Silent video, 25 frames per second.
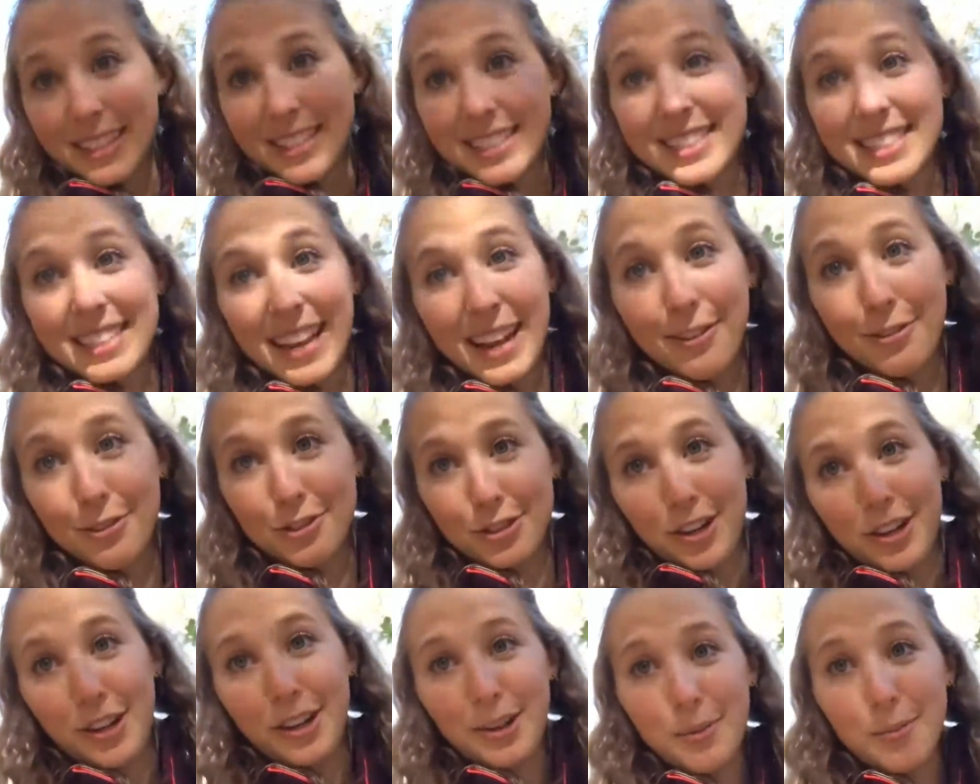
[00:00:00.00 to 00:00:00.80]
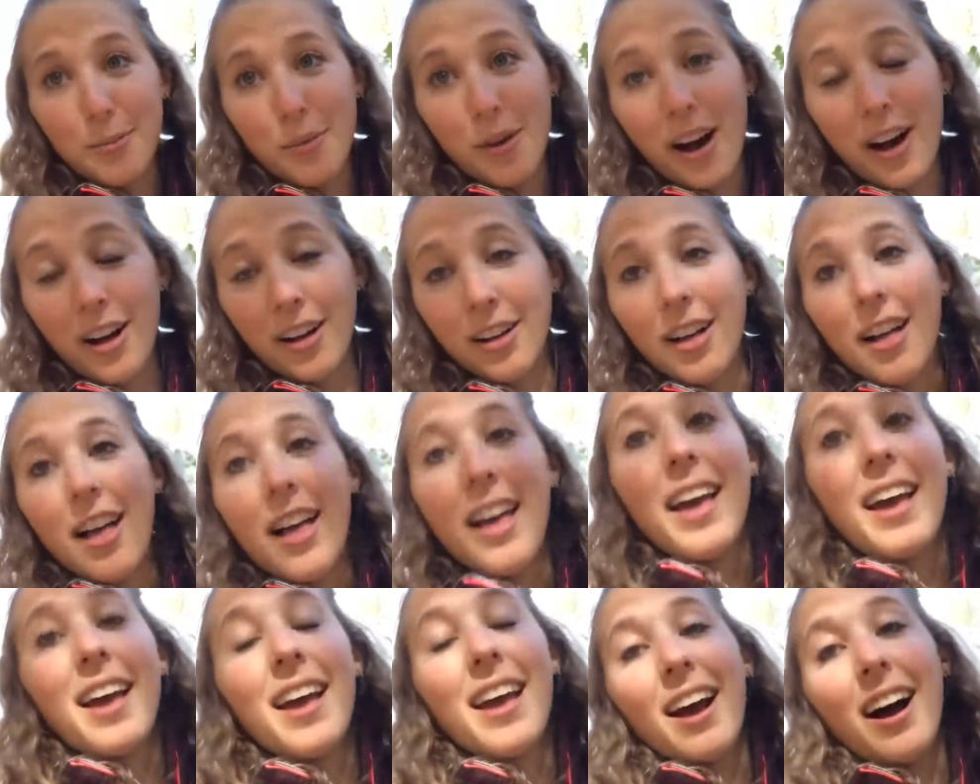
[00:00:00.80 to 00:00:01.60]
this safe drinking well
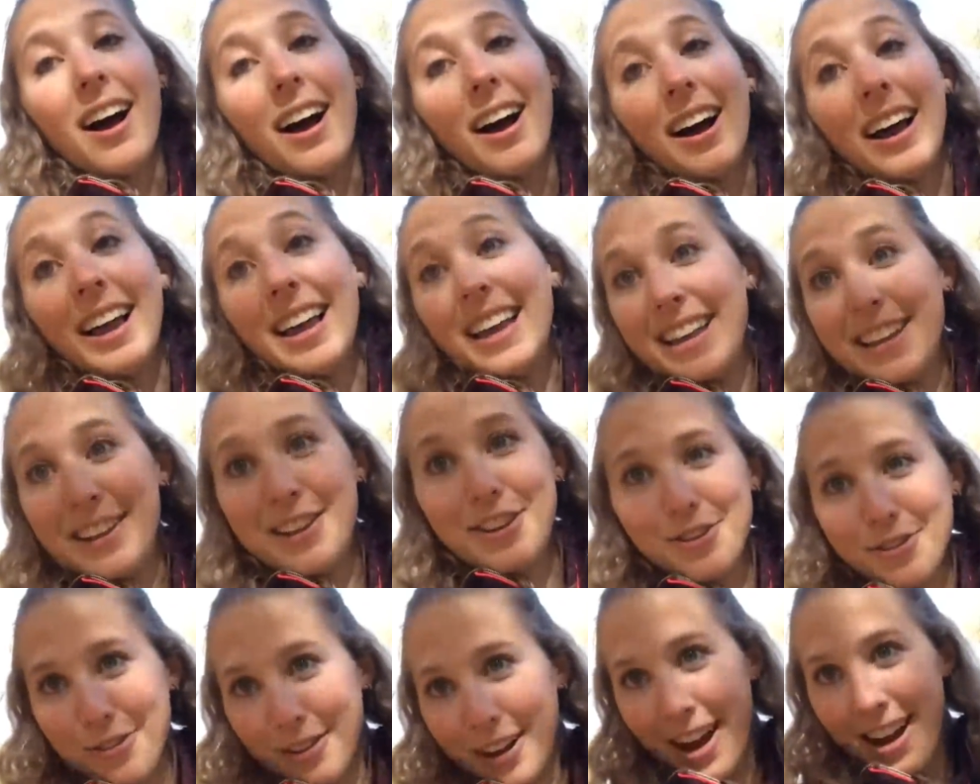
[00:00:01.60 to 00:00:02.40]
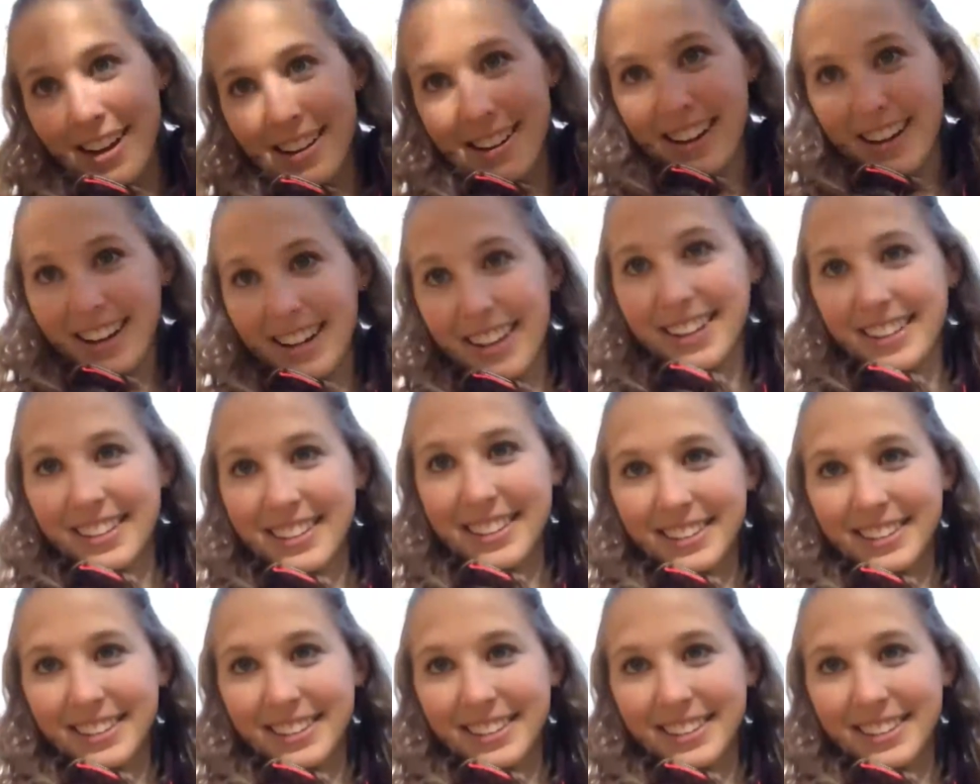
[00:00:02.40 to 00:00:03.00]
uh, in Uganda.